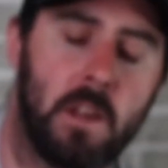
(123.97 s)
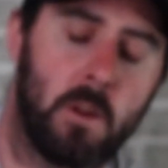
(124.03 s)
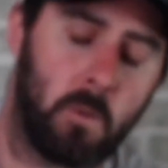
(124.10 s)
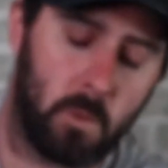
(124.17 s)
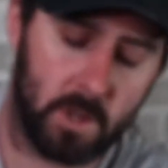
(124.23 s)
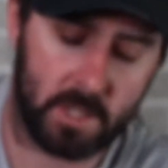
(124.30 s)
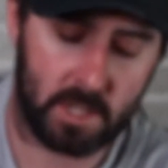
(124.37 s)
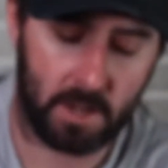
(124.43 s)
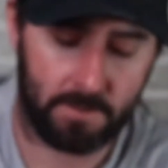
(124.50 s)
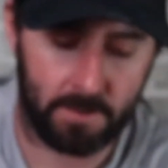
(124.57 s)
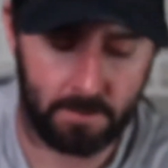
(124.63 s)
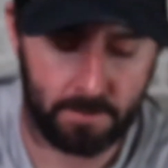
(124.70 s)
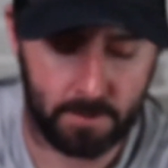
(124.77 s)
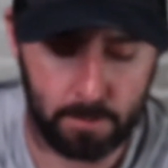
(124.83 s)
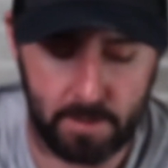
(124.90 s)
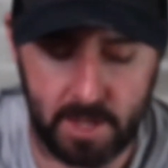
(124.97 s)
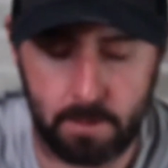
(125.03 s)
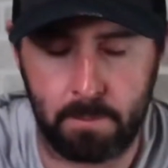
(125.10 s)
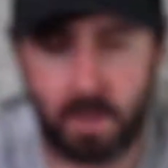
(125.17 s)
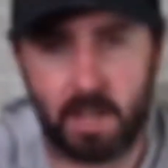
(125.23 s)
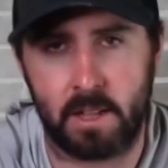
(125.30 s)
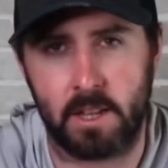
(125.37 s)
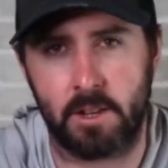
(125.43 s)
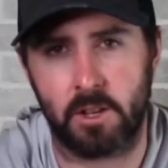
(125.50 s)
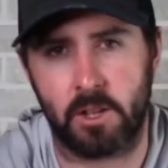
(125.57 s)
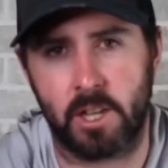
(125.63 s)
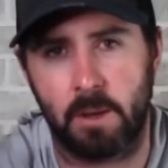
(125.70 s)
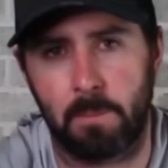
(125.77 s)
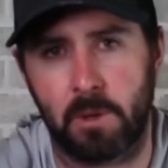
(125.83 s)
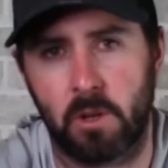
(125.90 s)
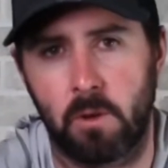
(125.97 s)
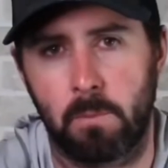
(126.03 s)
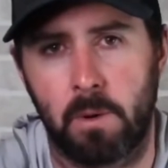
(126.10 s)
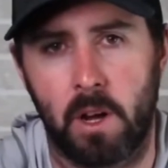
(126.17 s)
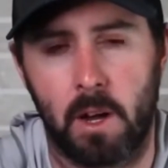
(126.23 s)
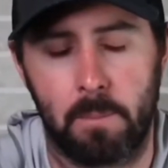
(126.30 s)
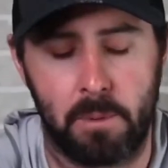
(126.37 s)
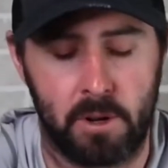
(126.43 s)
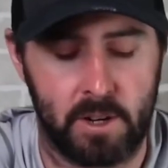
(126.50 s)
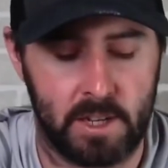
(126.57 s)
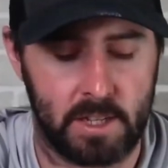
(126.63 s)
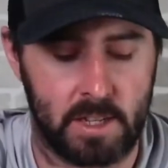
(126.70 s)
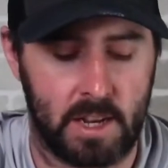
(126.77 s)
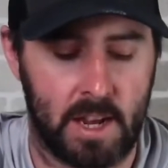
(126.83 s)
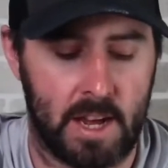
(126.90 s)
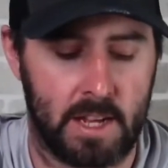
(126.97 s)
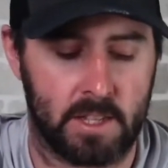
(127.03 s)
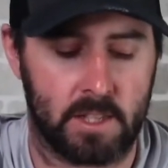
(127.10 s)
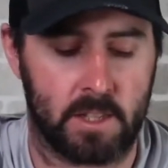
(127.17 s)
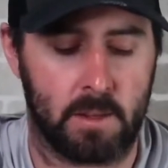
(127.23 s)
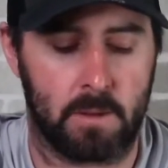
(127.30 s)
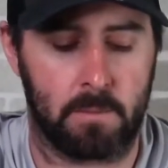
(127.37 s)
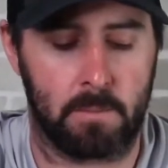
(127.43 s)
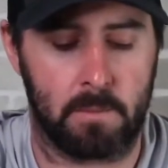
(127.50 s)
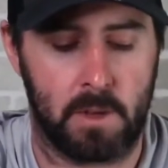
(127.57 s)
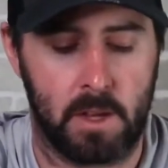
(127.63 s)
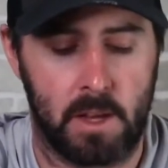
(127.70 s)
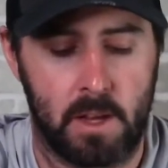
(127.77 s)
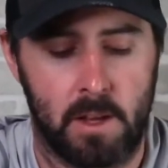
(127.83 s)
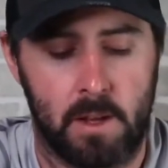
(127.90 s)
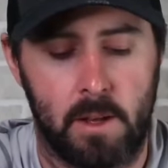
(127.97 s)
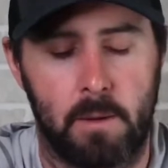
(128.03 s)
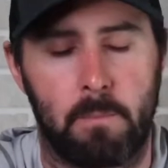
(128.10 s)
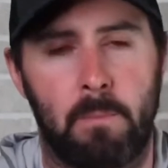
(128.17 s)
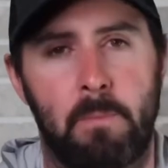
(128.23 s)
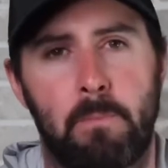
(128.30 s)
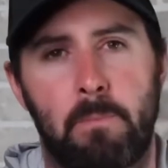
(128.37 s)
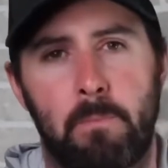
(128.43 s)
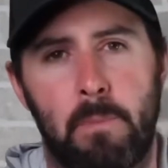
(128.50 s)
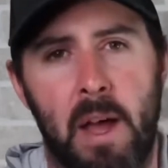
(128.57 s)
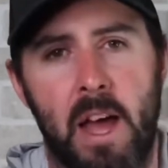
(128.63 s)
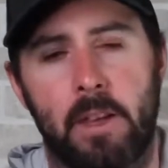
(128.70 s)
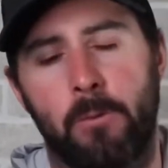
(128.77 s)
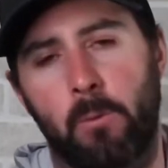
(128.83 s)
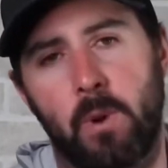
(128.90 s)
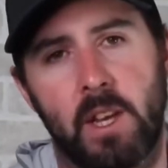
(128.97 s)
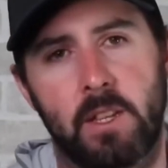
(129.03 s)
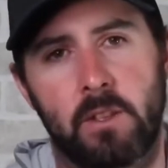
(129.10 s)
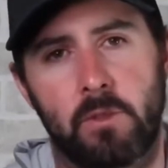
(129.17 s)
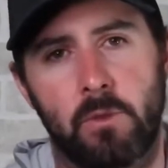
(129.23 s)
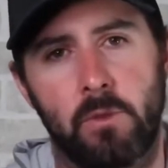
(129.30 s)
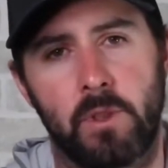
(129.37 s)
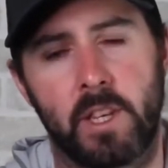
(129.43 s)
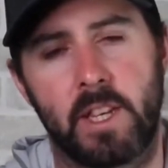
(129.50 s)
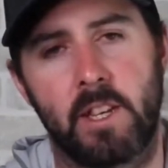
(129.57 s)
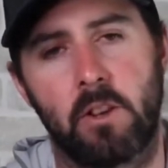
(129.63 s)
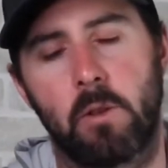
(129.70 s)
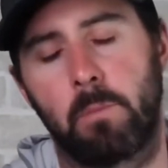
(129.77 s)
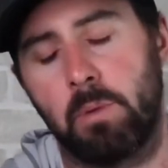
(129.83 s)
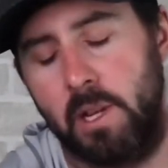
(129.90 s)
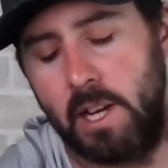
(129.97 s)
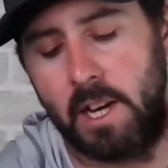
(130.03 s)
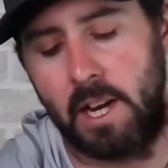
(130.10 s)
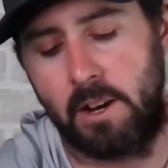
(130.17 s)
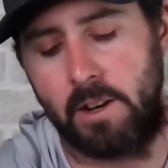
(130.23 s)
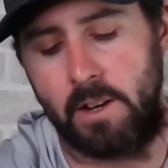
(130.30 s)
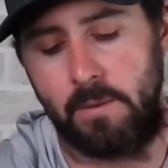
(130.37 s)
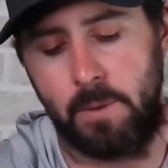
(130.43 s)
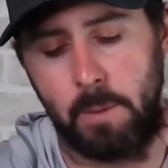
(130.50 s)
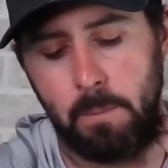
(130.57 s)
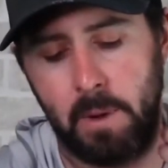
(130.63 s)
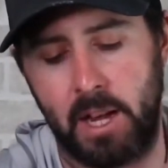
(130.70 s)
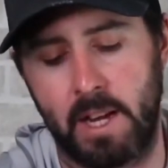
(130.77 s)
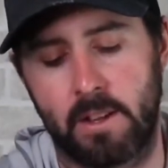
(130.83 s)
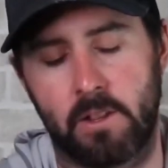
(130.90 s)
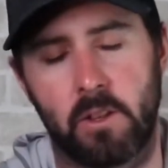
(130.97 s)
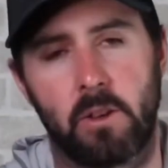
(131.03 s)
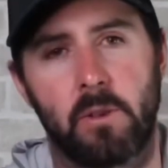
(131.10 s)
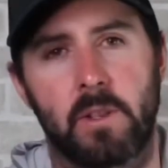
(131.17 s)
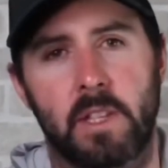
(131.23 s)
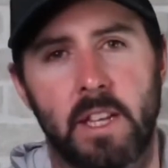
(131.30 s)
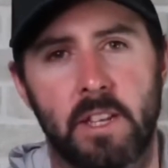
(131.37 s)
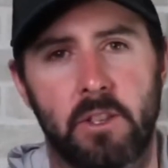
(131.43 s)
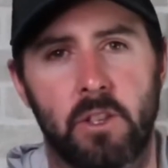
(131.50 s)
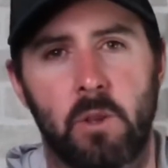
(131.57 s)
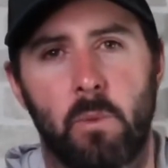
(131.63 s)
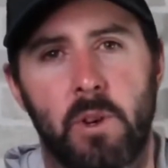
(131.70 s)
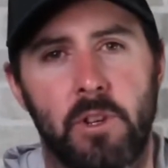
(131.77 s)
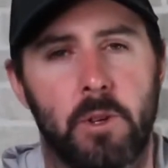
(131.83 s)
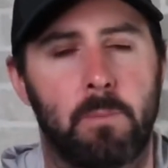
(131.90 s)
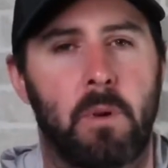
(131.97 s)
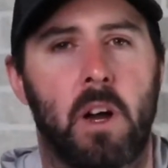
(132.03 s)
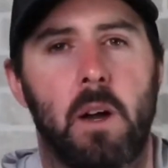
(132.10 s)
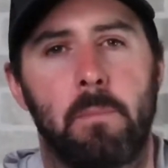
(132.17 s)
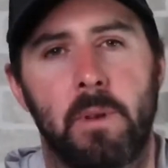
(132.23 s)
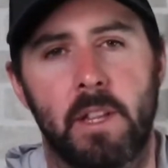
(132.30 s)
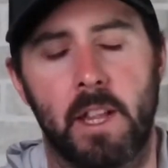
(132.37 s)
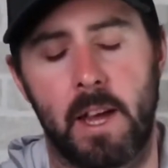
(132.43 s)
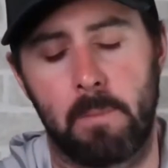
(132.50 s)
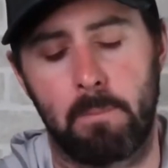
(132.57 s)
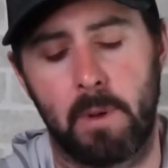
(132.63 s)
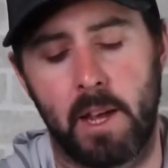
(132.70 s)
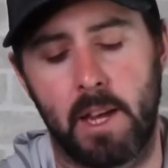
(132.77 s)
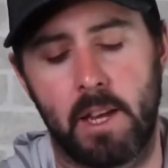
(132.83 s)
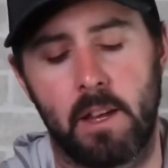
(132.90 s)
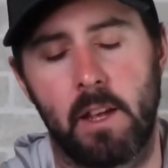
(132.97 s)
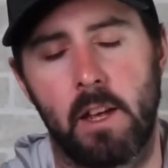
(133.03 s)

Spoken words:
What's different from this bait than your typical popper is it has some pathways through the gill plate area of the bait. So essentially when you're popping that bait,